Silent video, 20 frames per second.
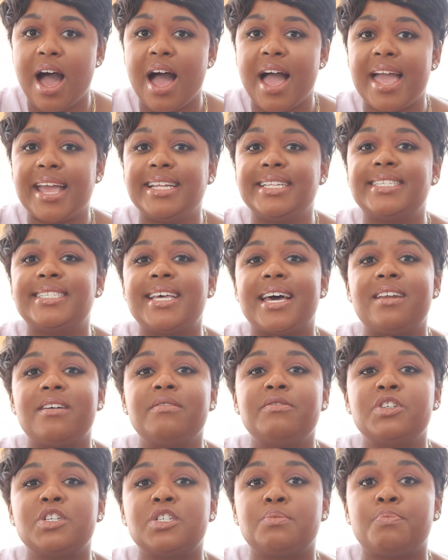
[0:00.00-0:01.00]
instead
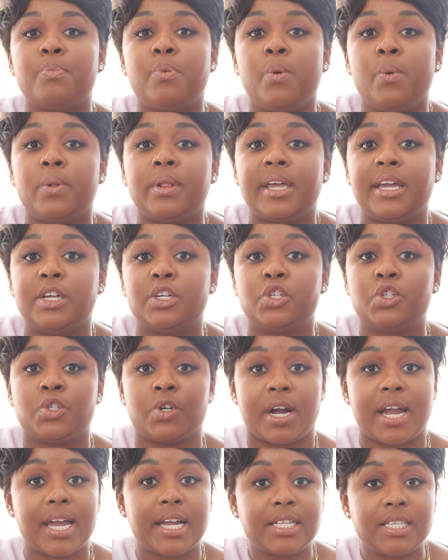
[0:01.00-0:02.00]
of just pulling
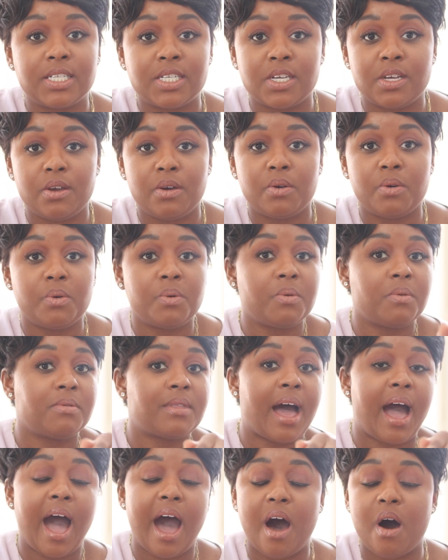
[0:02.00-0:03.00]
straight into
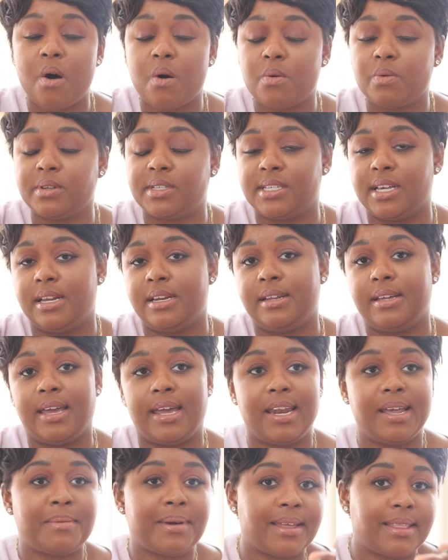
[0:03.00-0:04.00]
the house and
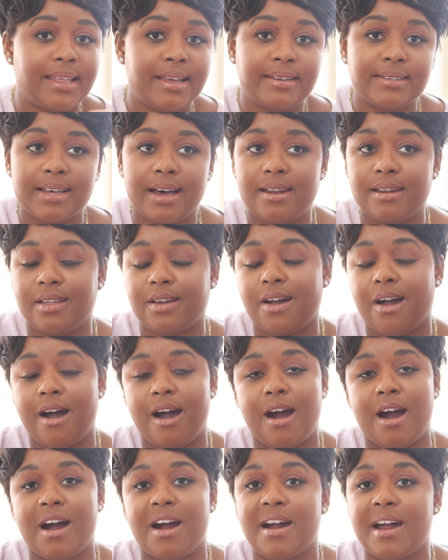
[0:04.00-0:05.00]
getting my things out of the
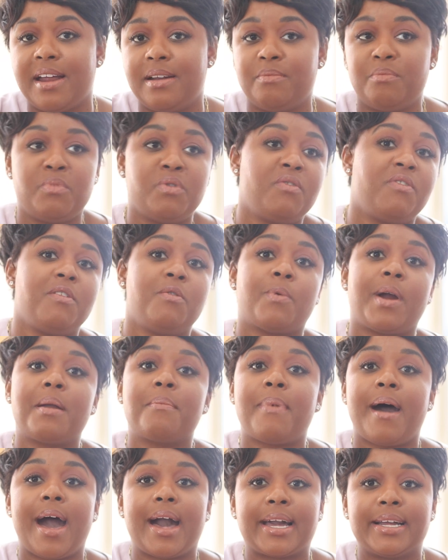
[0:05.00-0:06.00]
car and moving
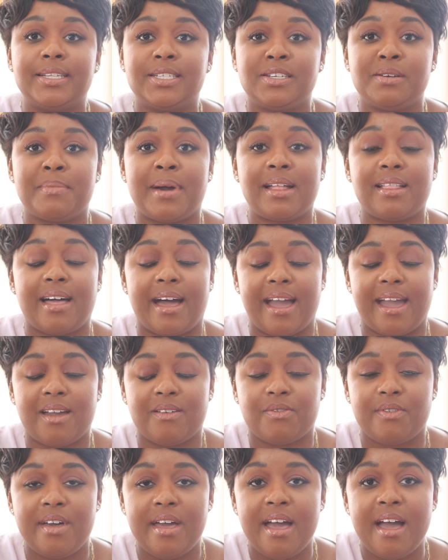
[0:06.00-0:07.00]
right back into my
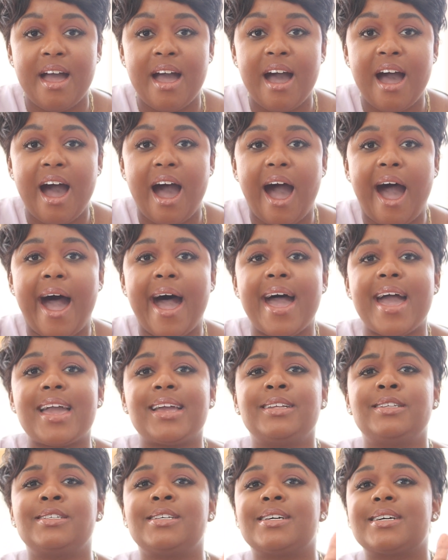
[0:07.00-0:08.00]
life,
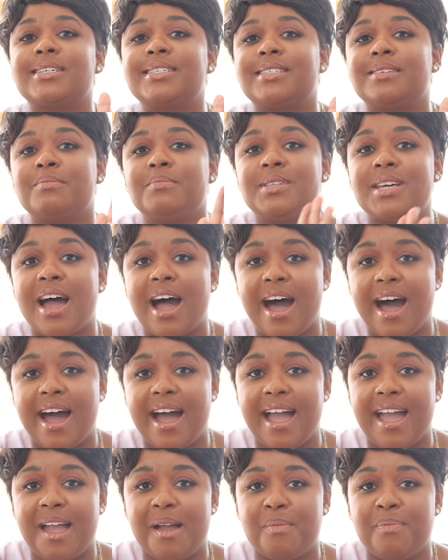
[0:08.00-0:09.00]
I took some
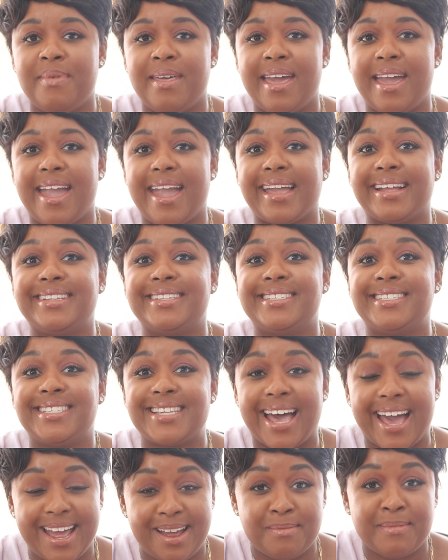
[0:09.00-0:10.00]
time and
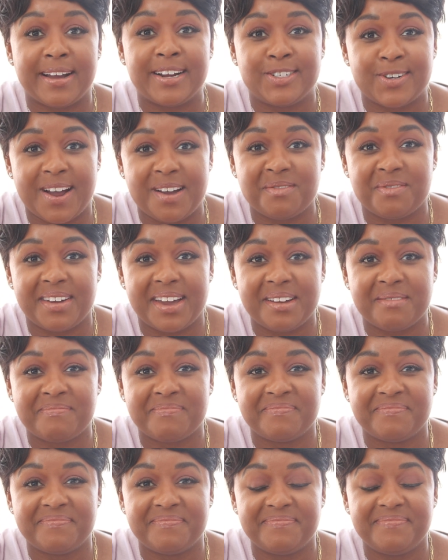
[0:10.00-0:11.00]
sat in my driveway.
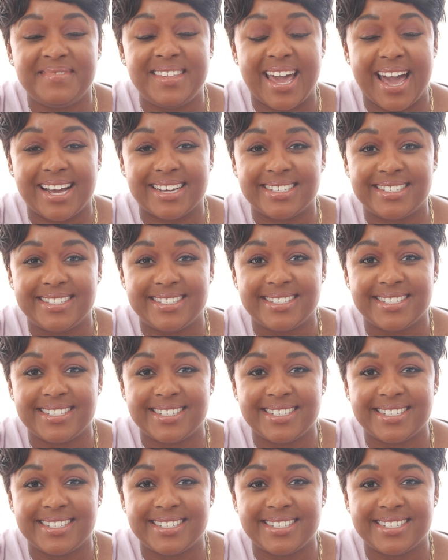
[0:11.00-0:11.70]
Yes.